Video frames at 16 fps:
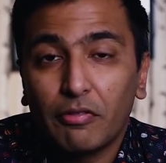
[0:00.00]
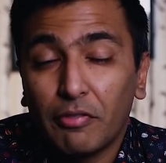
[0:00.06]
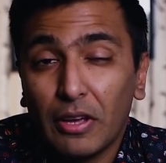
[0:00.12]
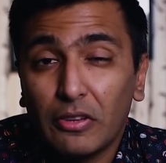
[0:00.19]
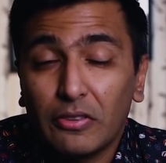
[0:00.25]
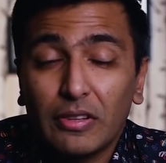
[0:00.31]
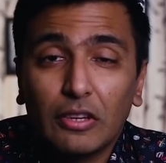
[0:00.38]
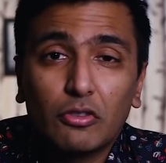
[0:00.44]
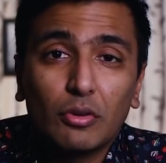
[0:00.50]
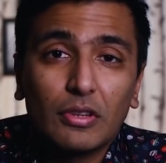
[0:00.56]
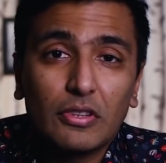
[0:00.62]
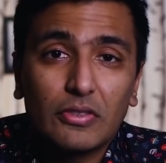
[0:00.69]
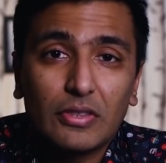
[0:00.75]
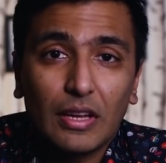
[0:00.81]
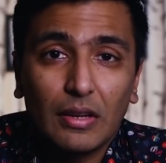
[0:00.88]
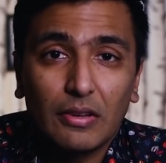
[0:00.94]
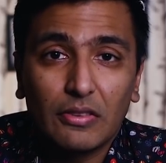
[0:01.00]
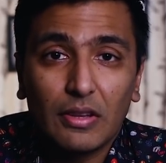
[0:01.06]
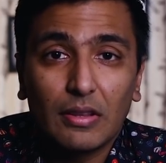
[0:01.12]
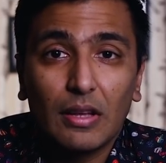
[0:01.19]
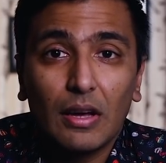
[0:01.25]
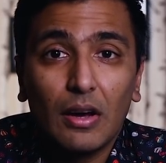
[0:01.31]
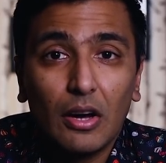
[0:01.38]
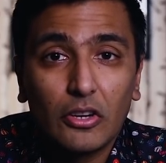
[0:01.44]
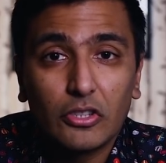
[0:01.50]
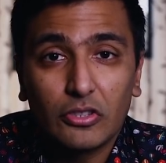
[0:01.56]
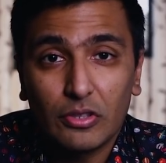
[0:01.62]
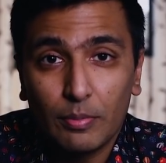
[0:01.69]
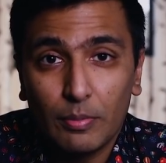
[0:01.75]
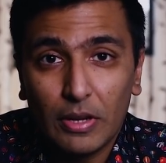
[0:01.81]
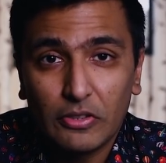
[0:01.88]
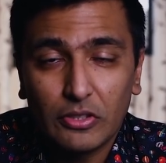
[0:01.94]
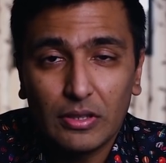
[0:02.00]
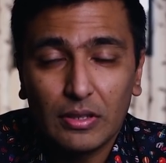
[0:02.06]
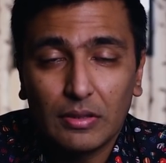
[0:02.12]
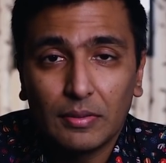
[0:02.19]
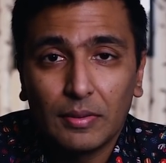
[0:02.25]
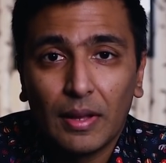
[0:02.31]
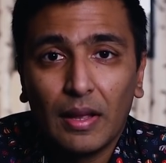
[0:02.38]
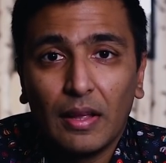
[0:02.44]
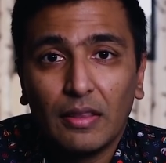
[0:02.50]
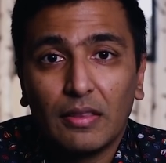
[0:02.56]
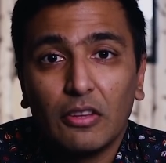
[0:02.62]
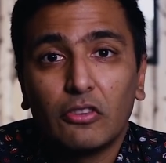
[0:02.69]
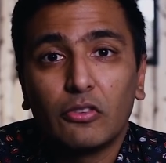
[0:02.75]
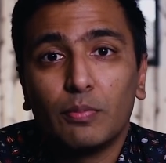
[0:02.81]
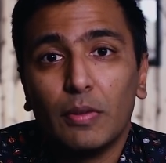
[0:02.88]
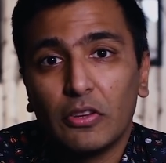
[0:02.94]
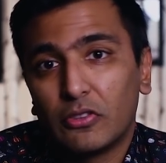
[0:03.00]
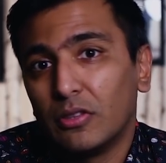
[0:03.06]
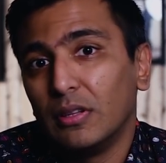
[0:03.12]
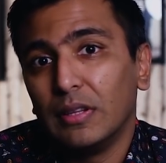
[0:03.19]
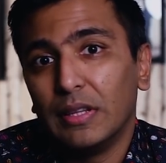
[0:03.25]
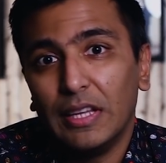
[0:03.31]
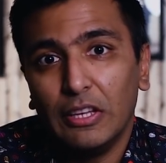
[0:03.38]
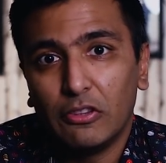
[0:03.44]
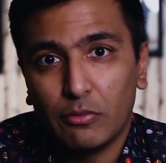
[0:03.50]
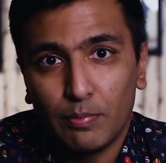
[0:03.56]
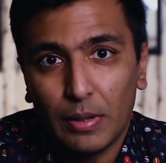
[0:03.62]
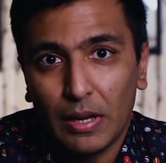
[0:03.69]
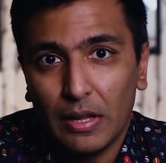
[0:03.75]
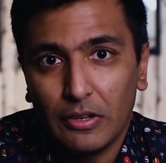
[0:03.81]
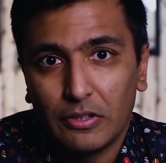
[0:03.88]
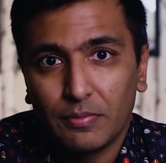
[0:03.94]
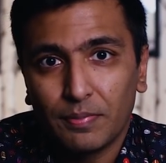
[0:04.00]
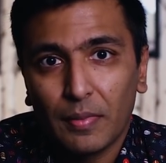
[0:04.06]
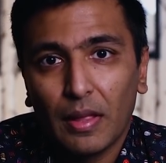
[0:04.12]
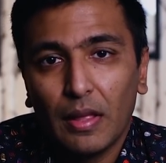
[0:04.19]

First thing to understand is that the heart is a muscle. This muscle needs blood.